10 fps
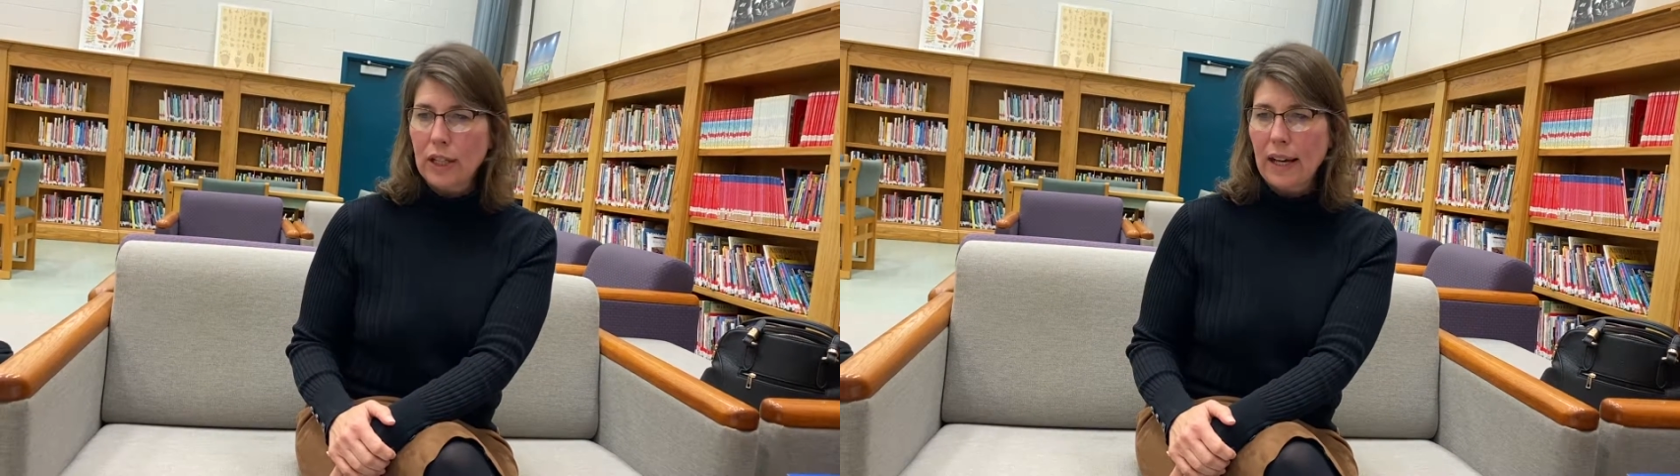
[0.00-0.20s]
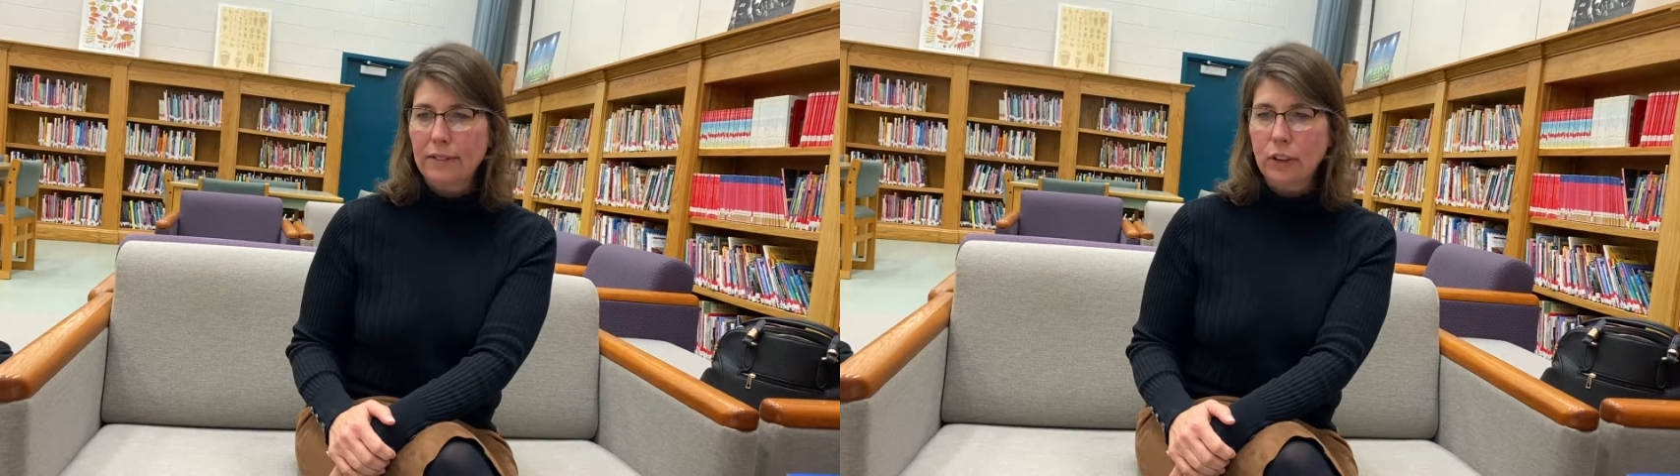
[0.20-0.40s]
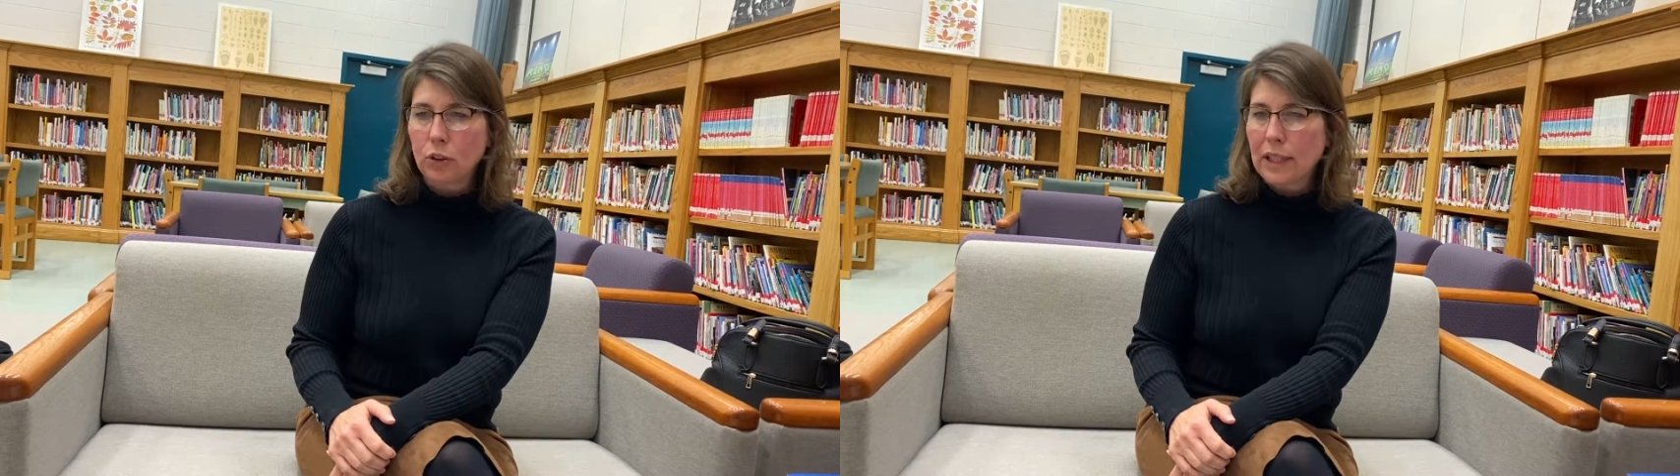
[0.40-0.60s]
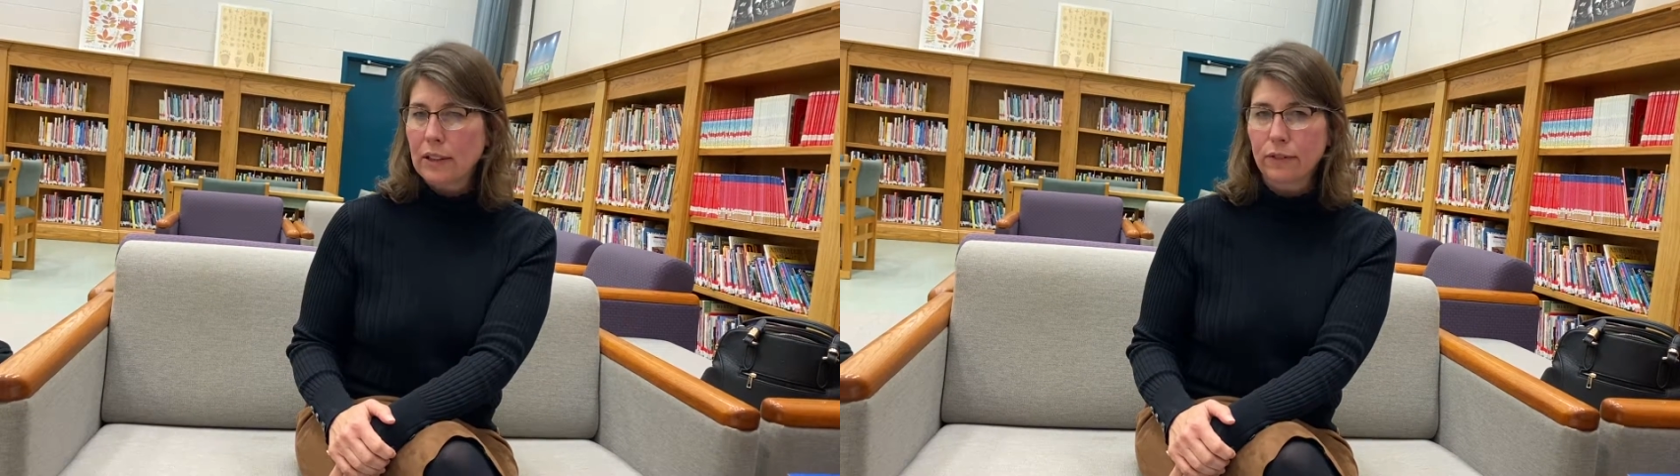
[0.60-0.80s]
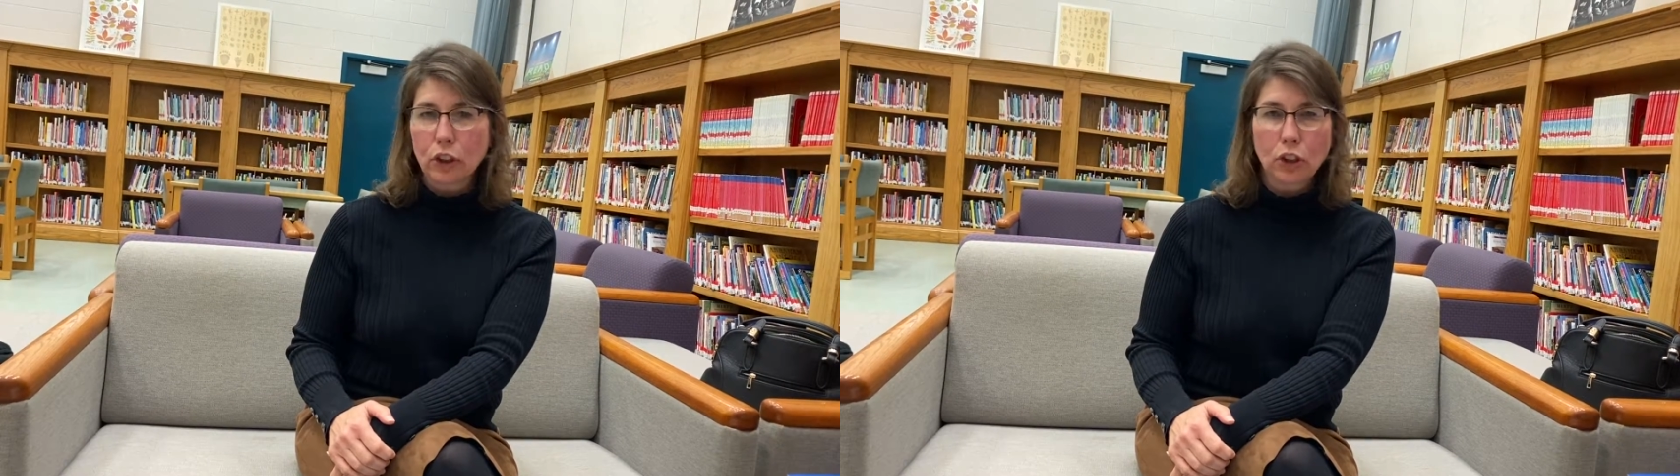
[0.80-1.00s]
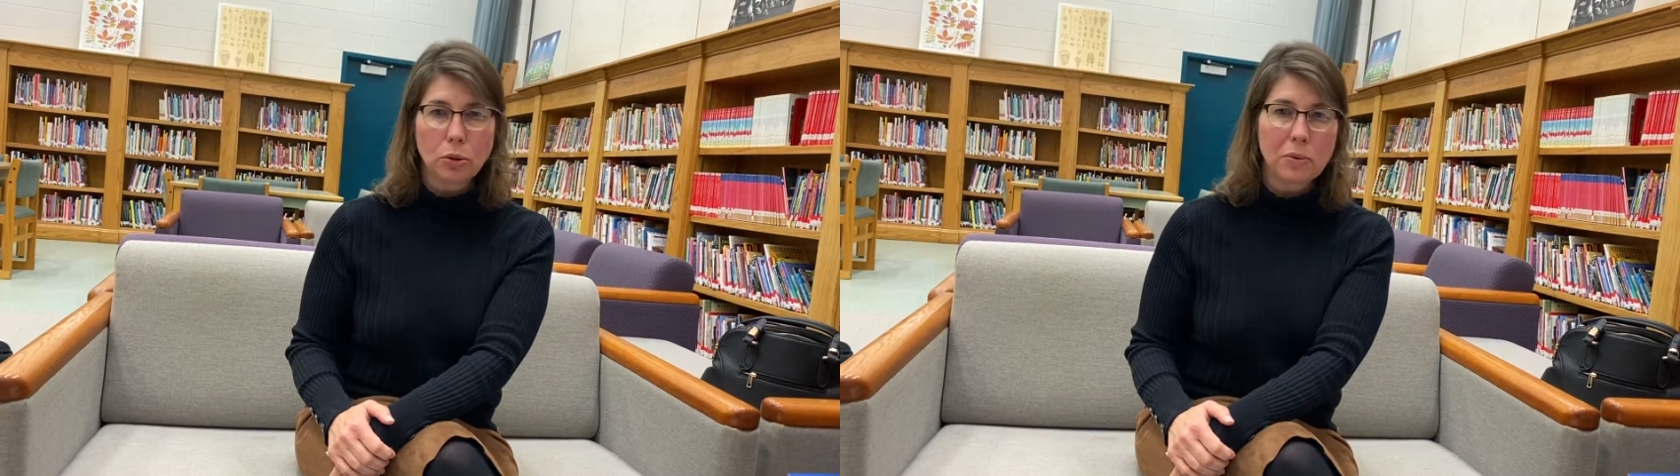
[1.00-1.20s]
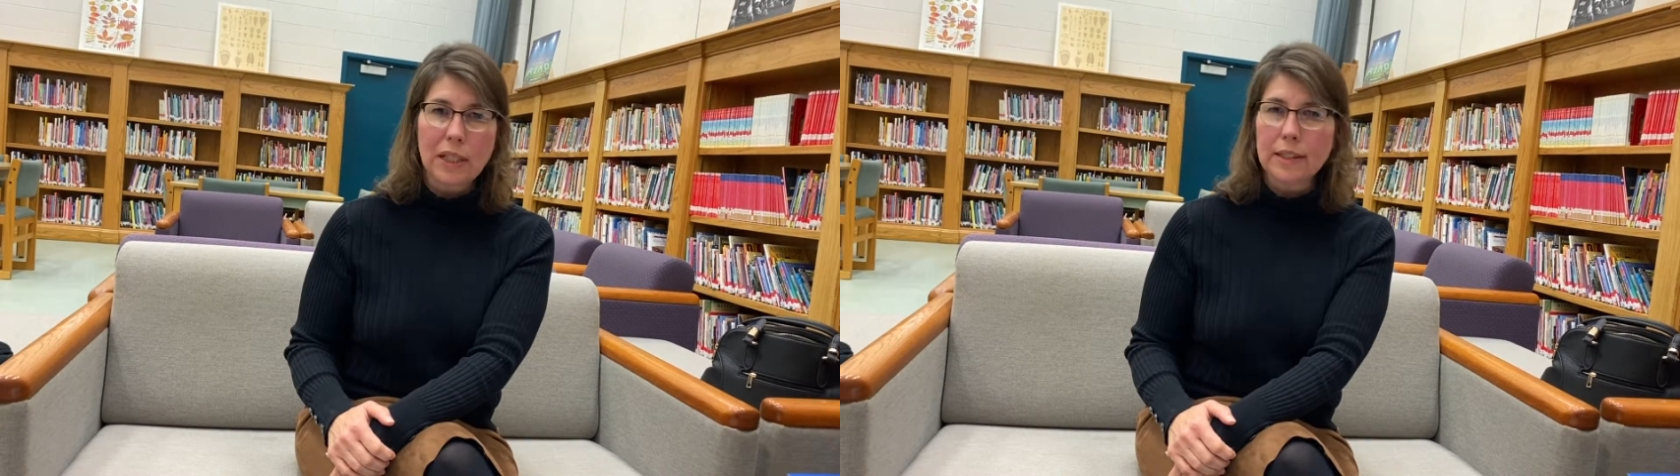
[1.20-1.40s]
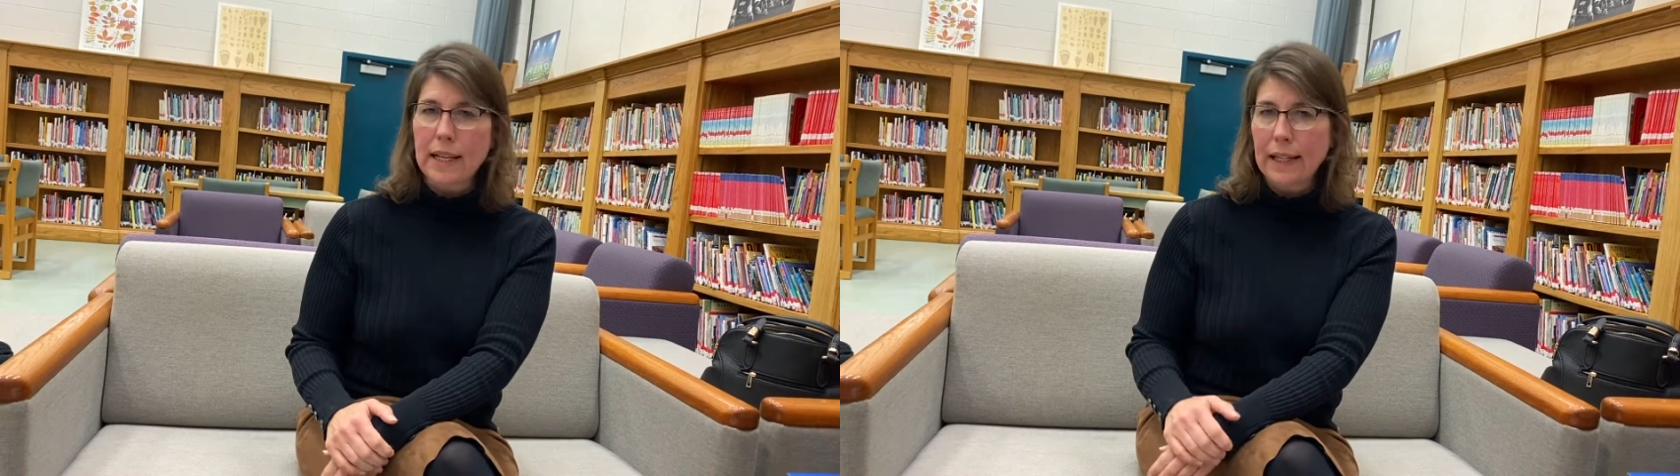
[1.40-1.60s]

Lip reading: I haven't drank for 2 weeks.